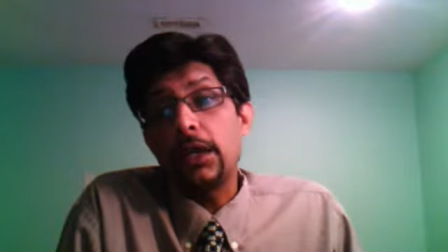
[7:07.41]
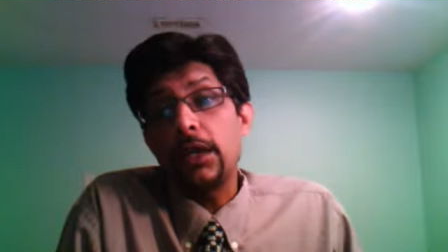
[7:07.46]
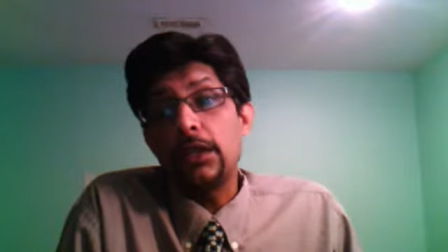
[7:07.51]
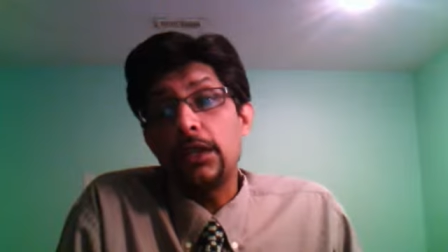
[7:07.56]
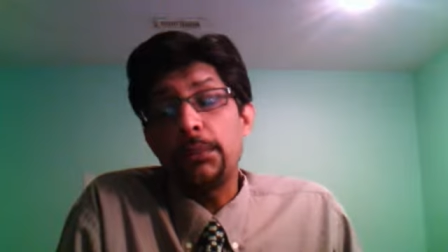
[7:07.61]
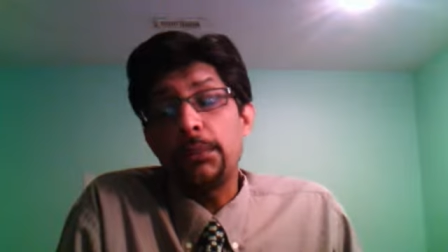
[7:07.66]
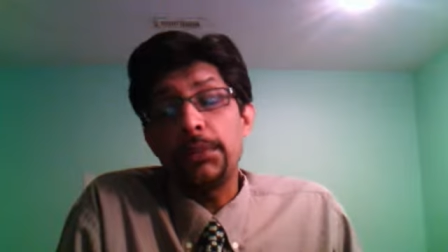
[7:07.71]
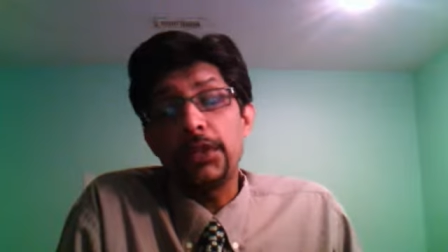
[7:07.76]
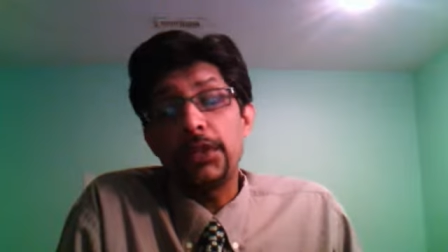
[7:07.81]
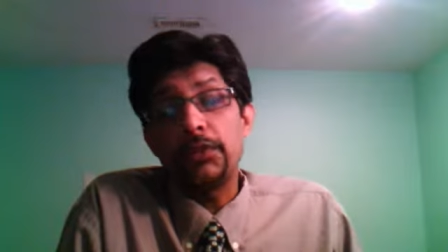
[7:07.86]

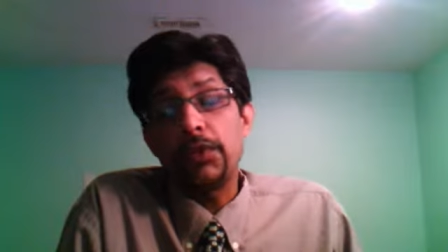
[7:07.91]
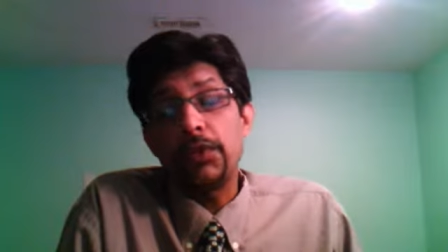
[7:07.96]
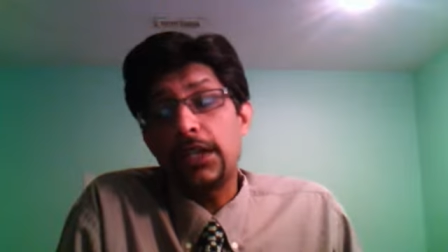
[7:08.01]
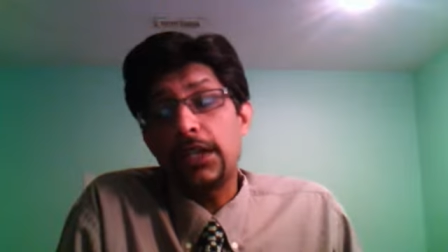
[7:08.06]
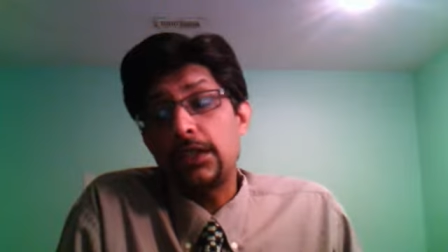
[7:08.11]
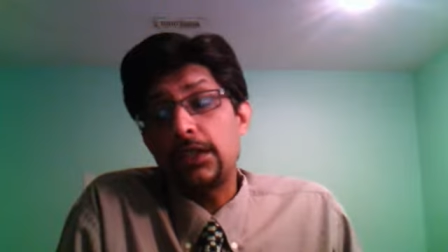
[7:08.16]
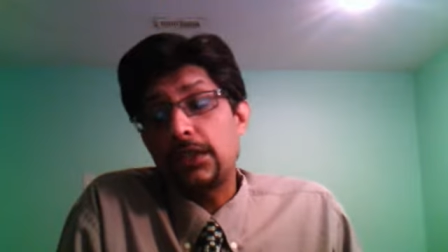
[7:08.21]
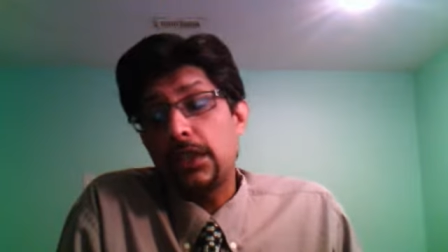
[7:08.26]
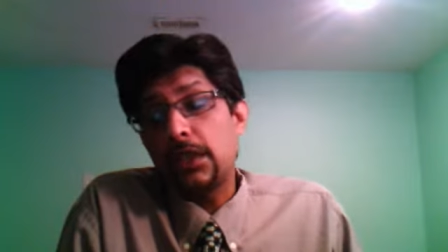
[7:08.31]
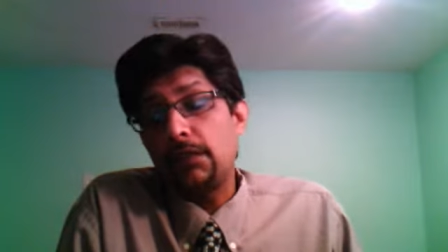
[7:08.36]
number
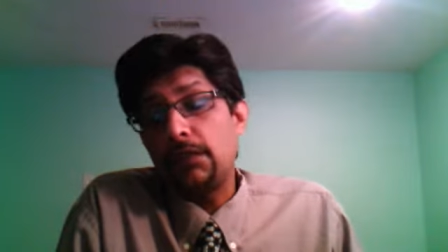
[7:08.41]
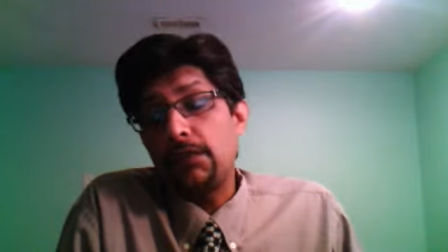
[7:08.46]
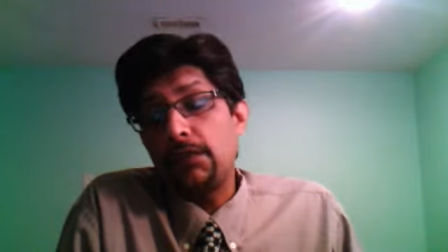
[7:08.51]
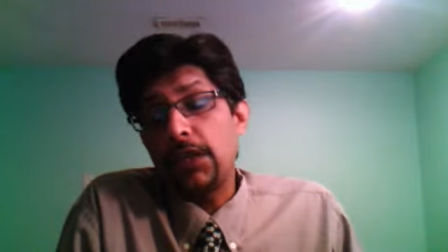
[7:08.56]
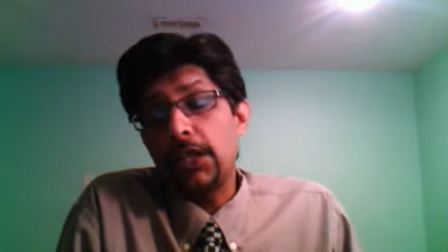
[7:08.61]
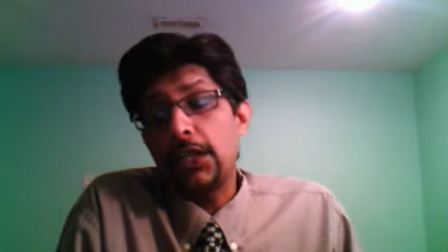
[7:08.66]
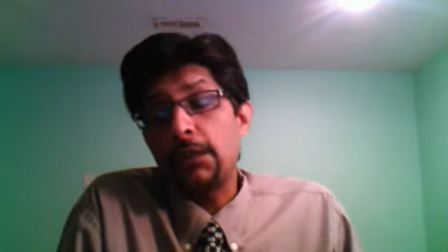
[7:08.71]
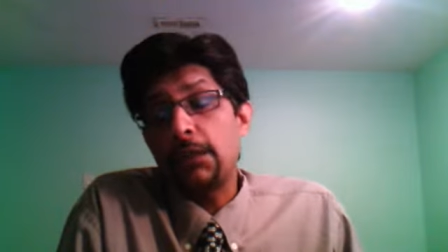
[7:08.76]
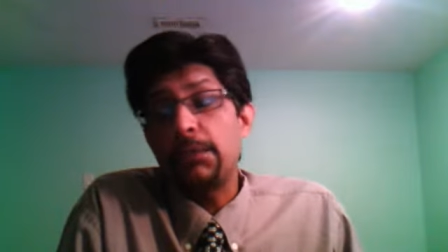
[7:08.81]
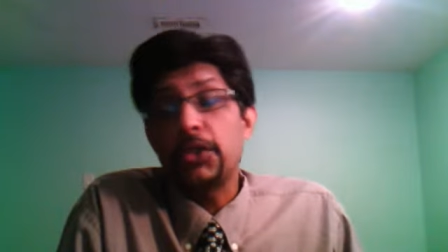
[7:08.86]
wicket
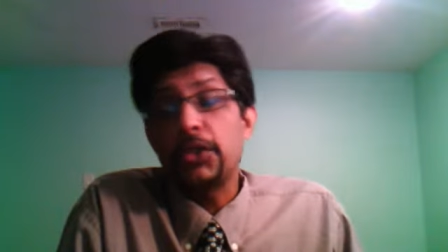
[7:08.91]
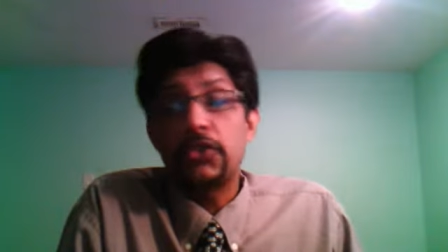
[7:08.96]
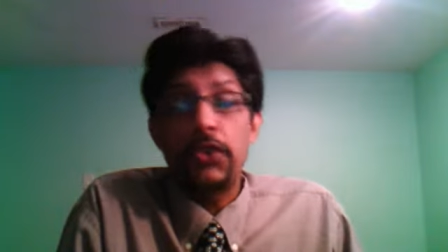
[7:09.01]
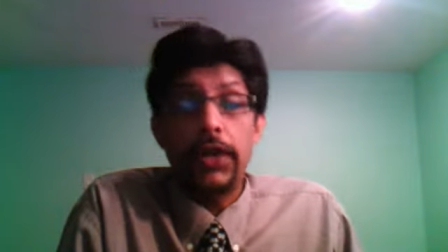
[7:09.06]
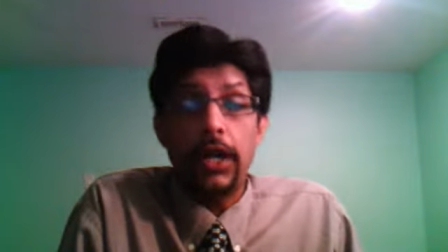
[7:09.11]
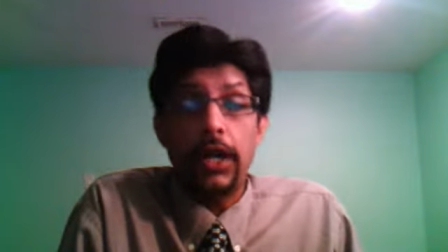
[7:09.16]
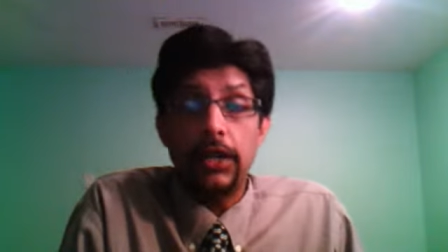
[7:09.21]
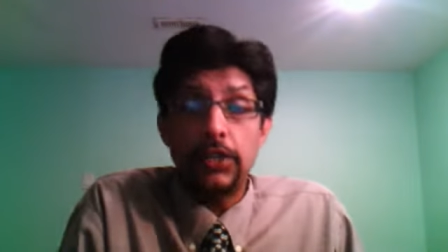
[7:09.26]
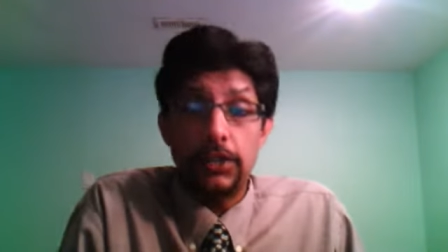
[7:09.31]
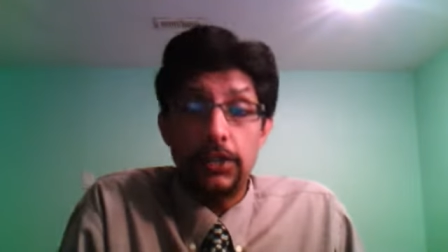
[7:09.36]
wicket number
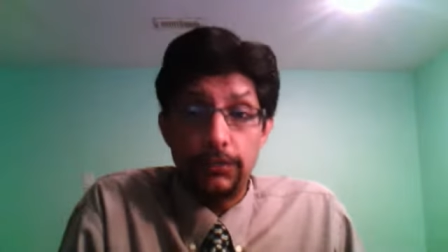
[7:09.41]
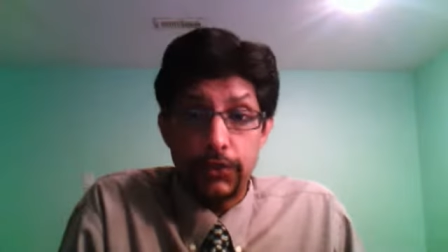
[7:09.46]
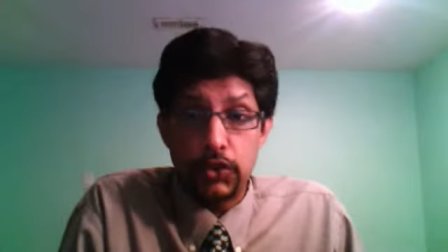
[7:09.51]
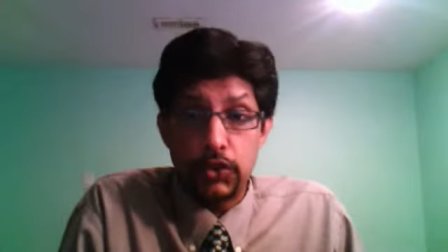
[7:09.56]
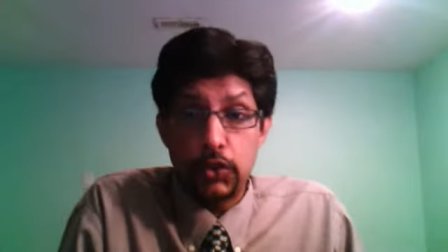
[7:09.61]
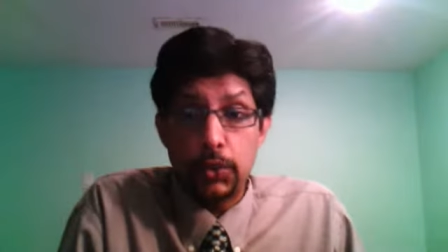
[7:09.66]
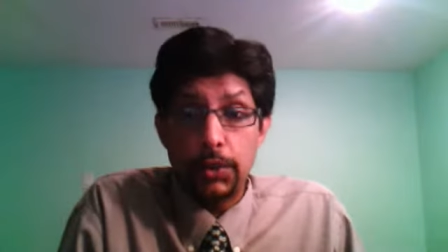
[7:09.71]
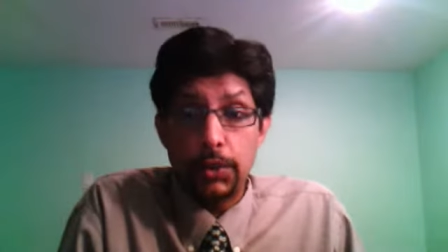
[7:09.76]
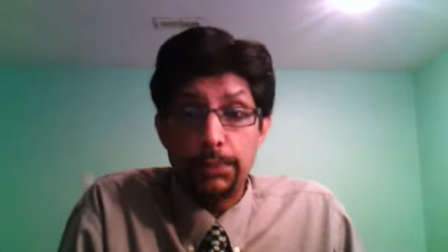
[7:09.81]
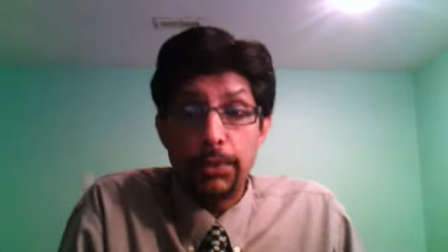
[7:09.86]
300 for
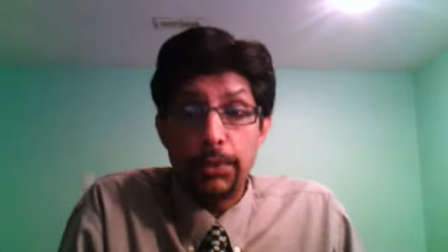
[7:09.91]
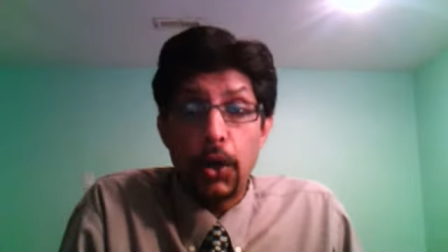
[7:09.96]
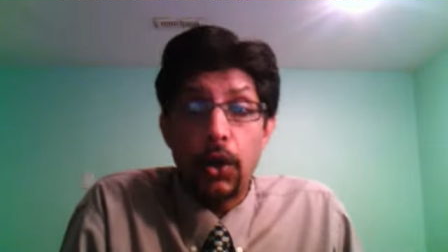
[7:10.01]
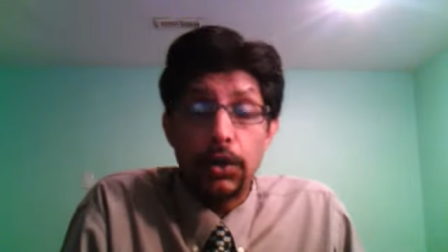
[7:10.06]
Stuart Broad.